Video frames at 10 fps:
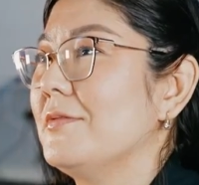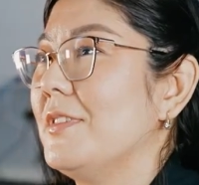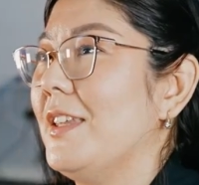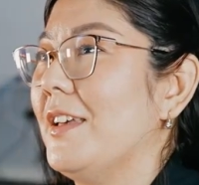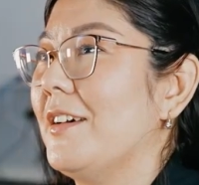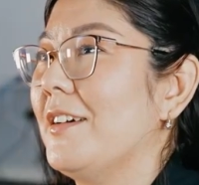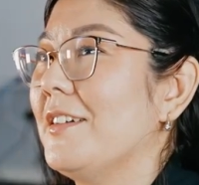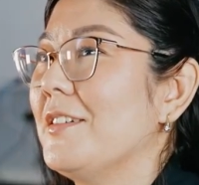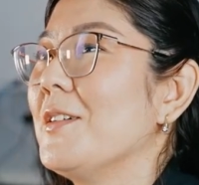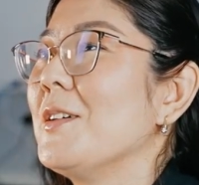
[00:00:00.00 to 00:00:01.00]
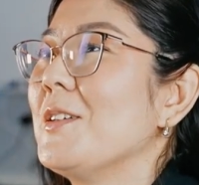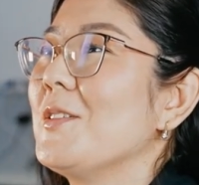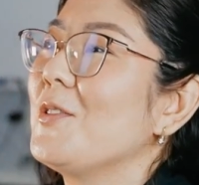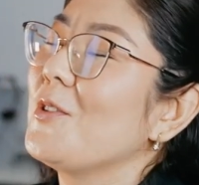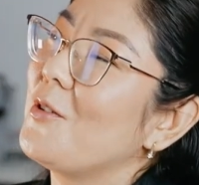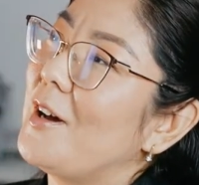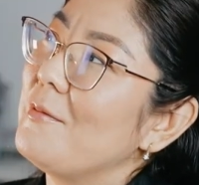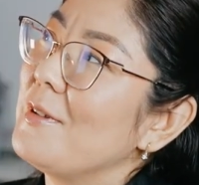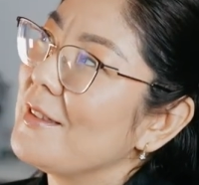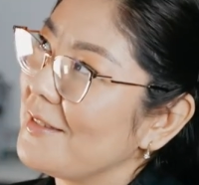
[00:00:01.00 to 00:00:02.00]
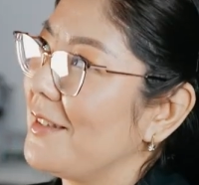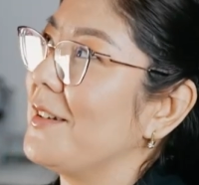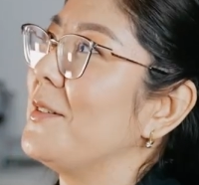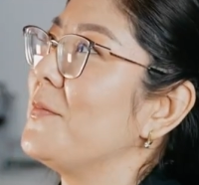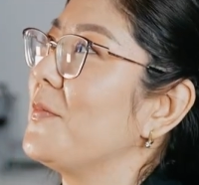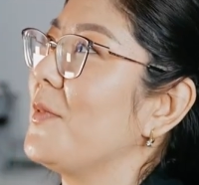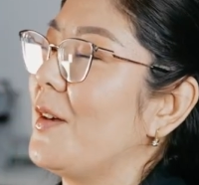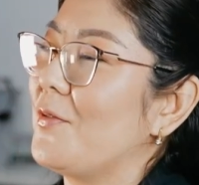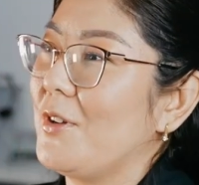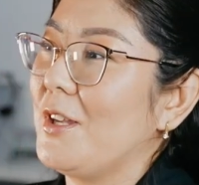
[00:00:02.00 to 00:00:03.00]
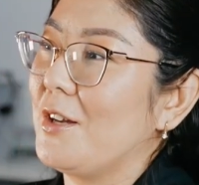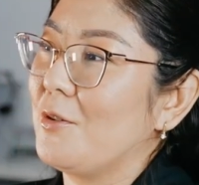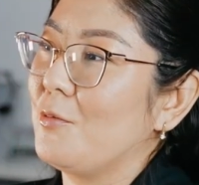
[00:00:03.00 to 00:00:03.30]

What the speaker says: yeah. So, I mean, every year